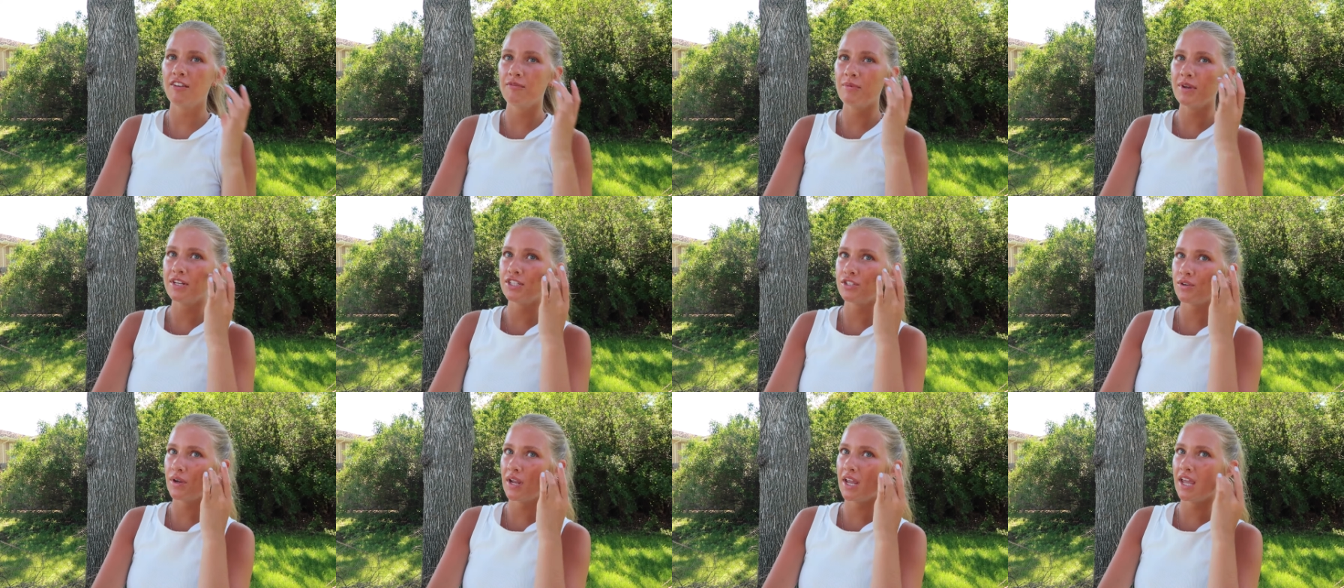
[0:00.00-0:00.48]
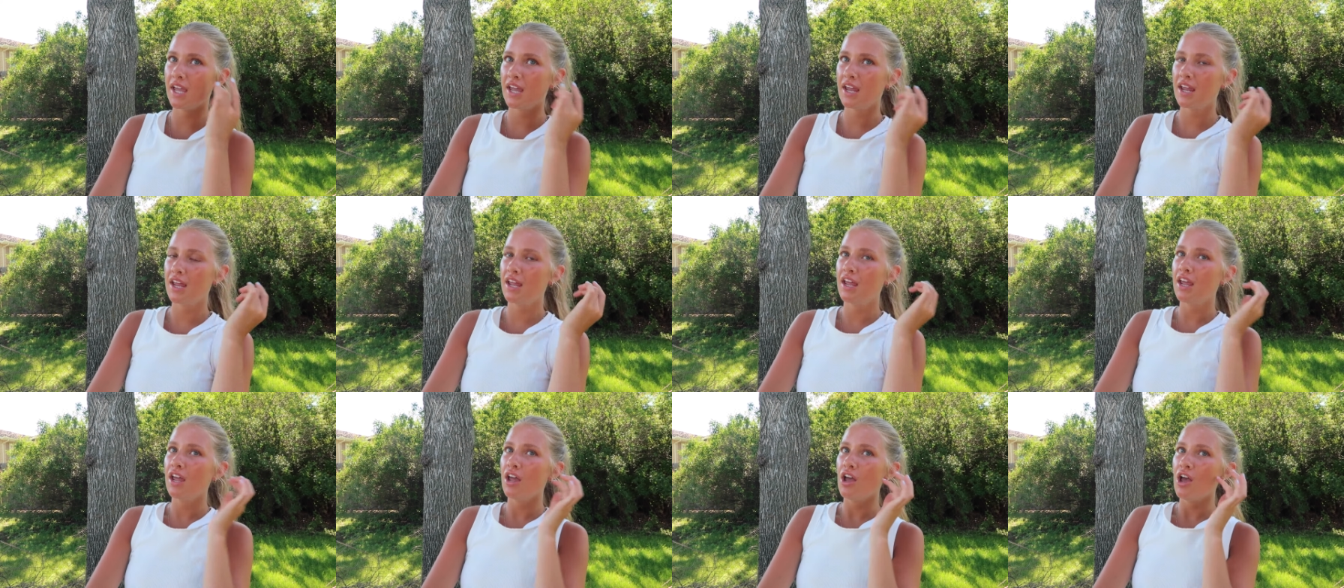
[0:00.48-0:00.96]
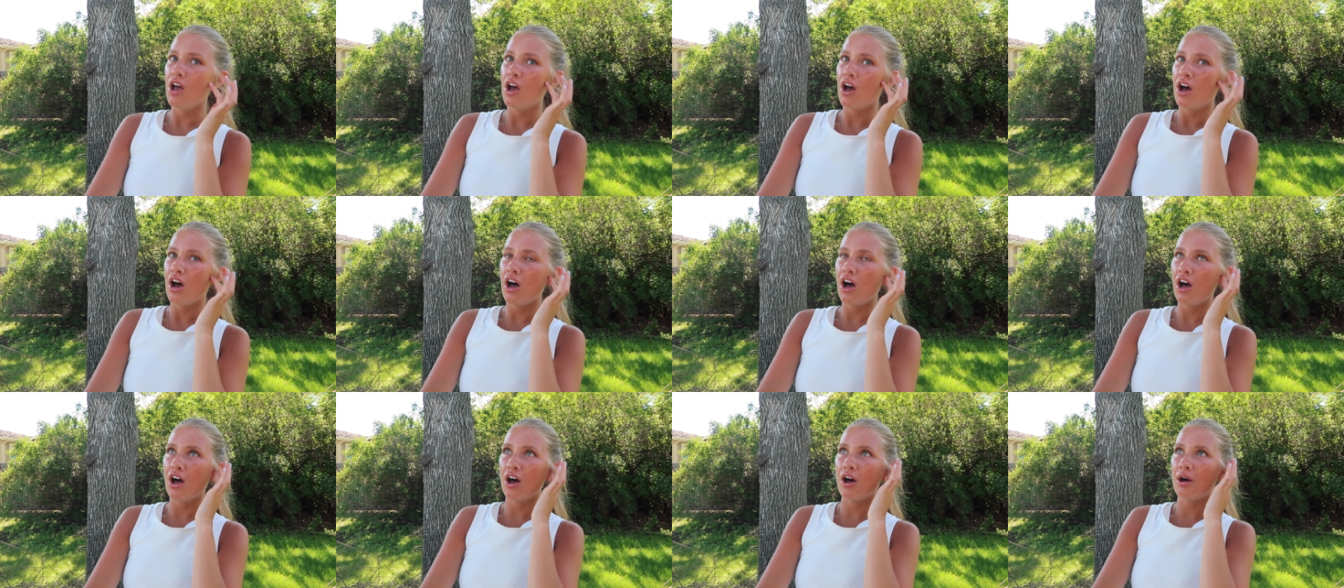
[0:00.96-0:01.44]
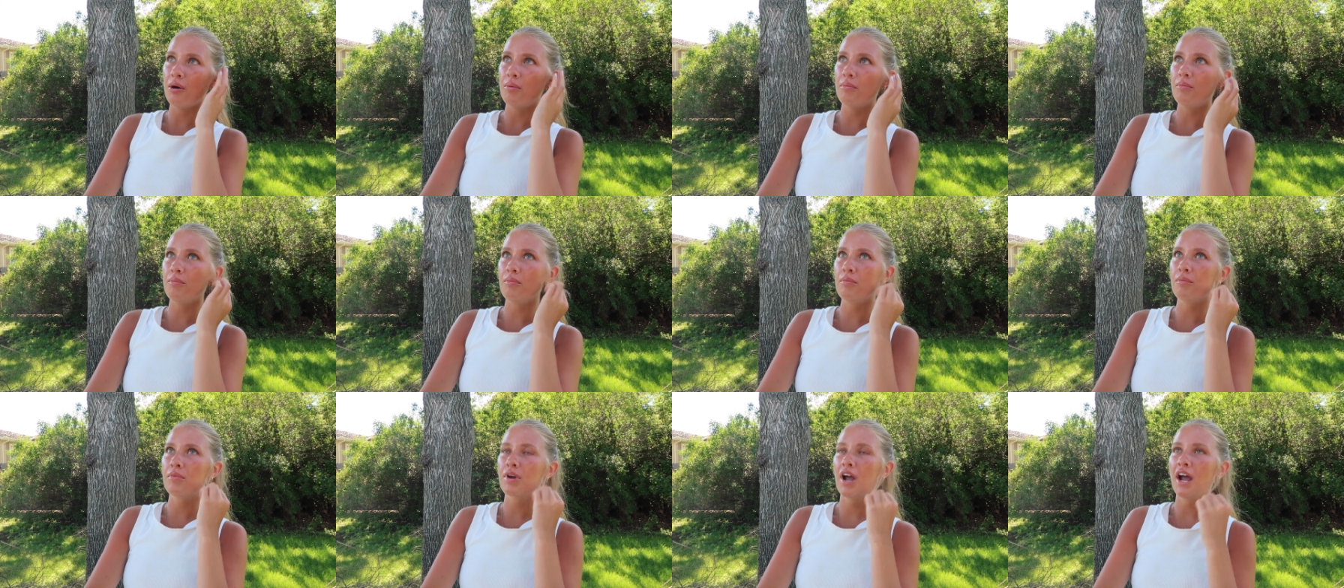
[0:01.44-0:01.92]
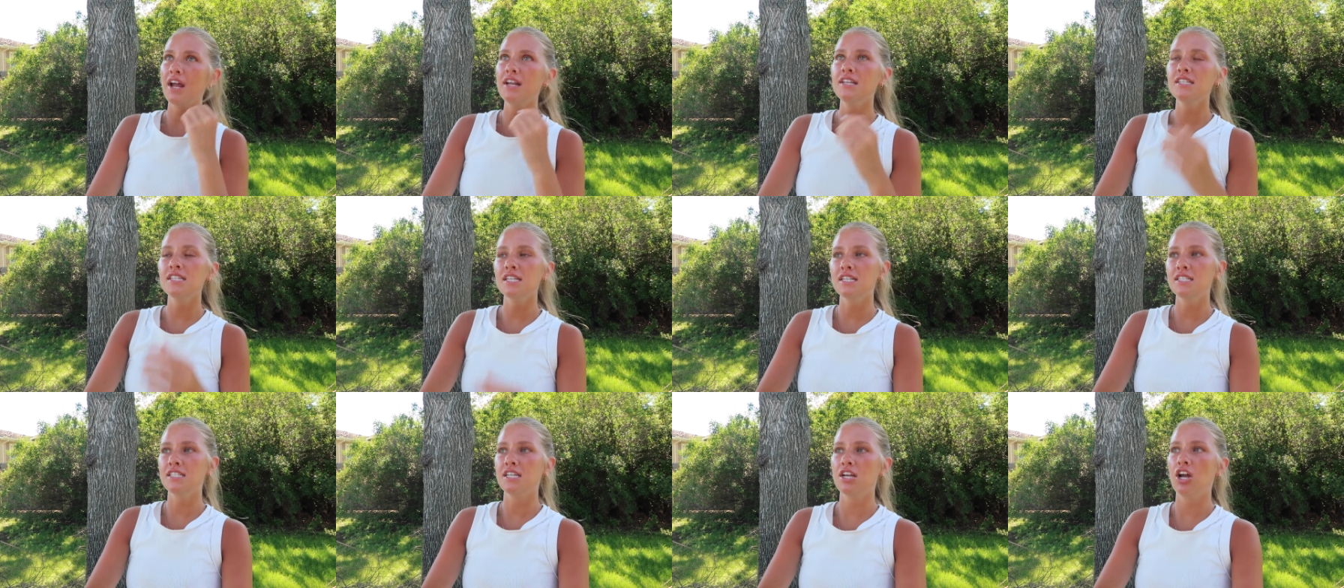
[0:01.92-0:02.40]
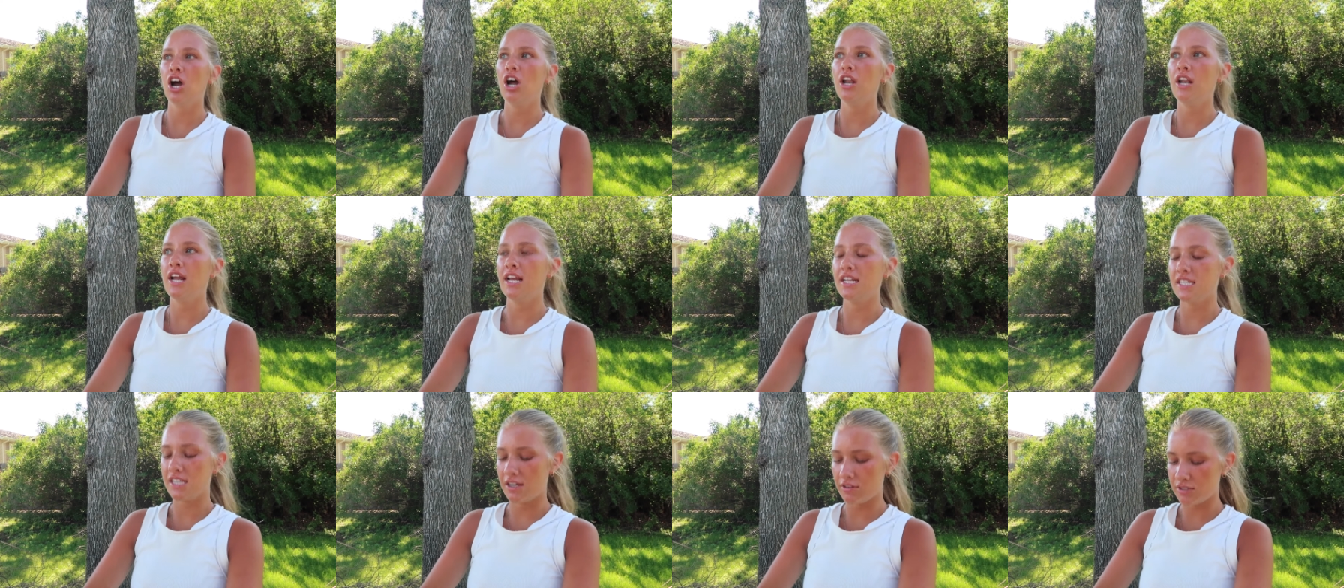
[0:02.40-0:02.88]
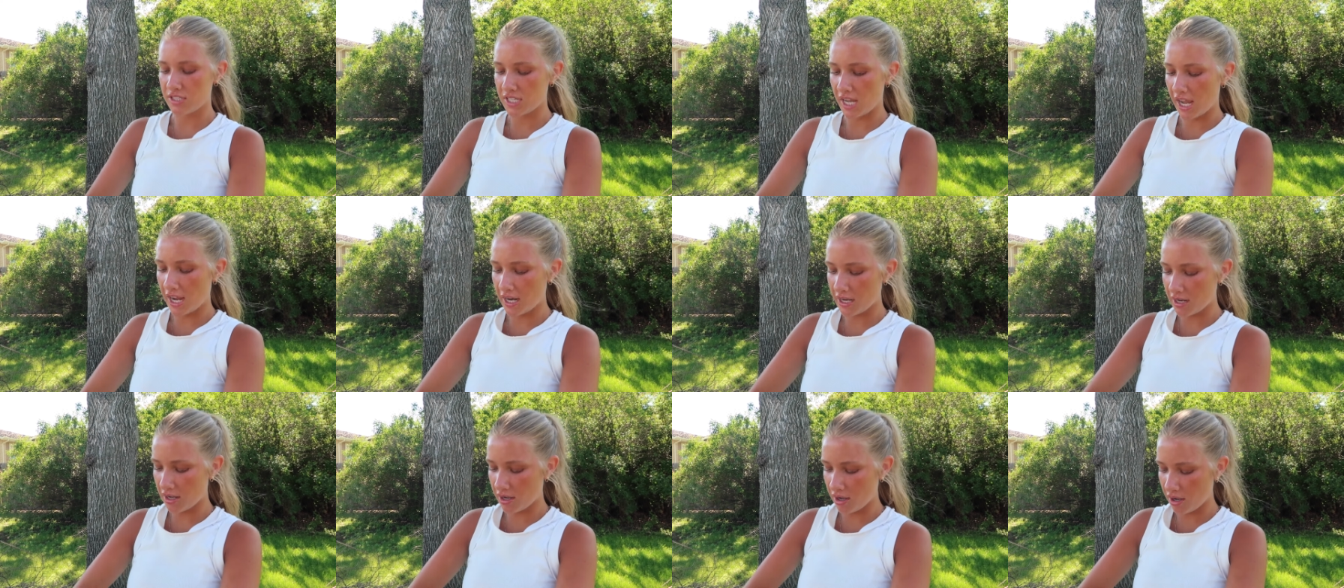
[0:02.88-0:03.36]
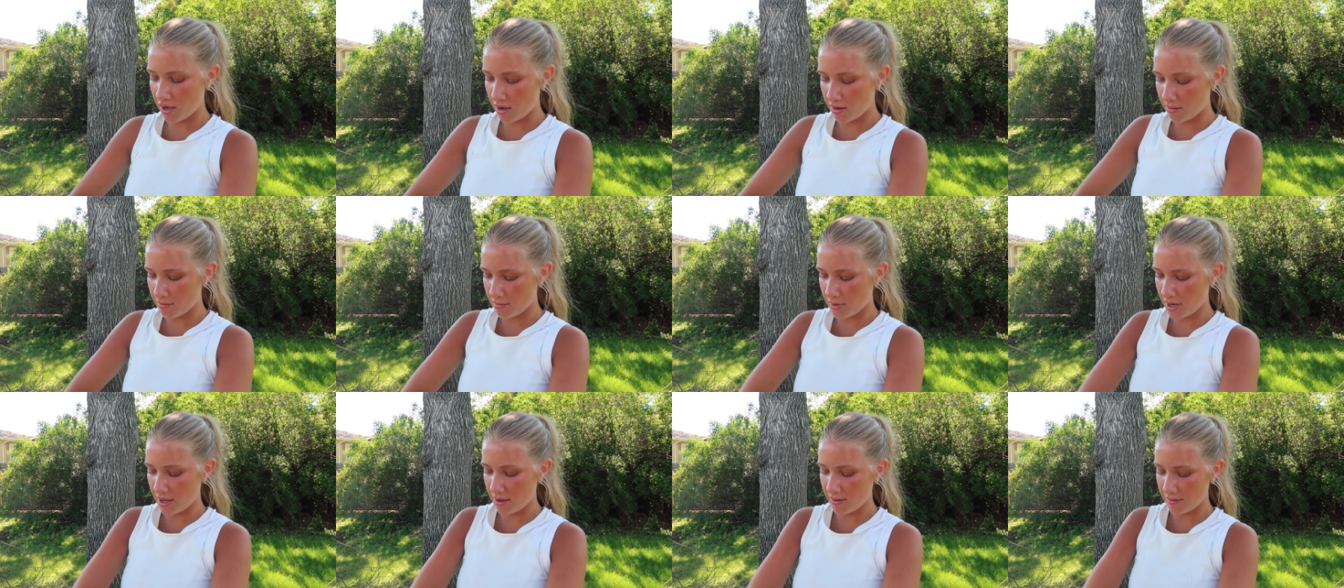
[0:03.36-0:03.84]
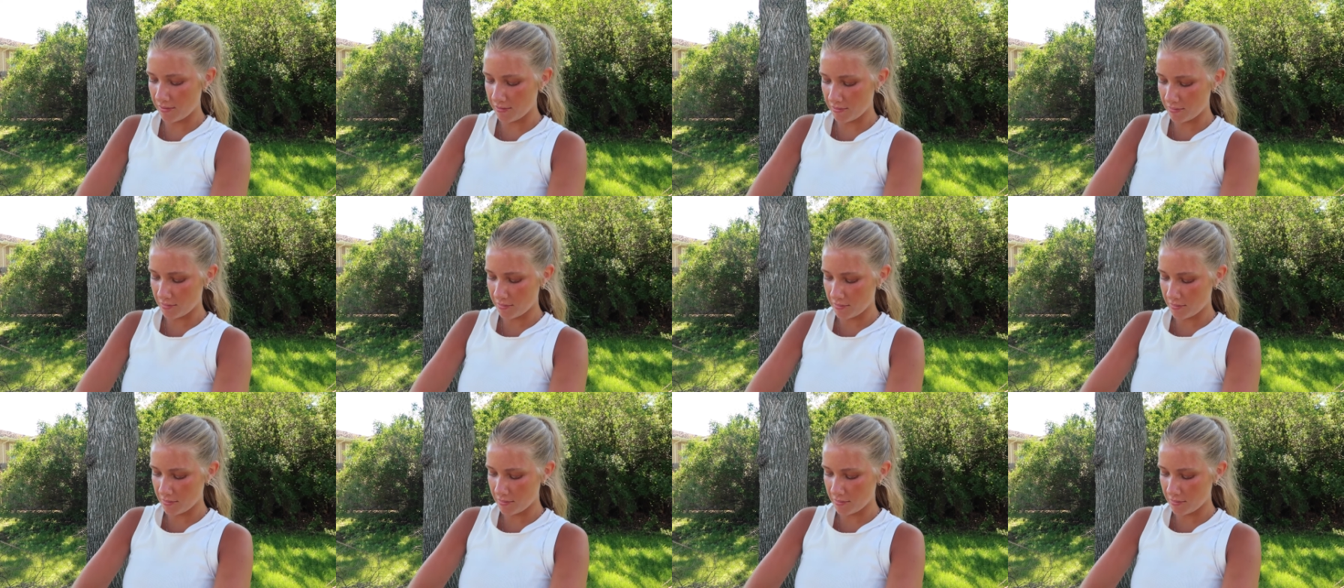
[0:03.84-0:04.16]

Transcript: I've been doing it um, kind of since it got nice outside. Um, my